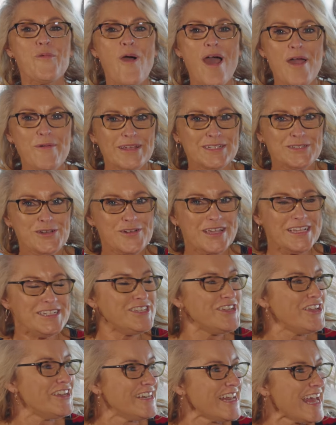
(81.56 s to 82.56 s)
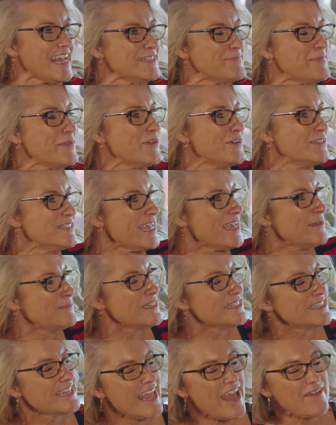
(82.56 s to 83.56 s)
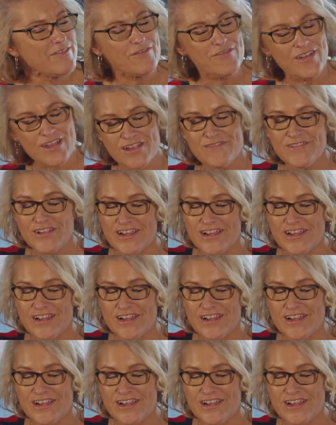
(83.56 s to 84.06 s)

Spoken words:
why we're talking to you today is because MDC have a very,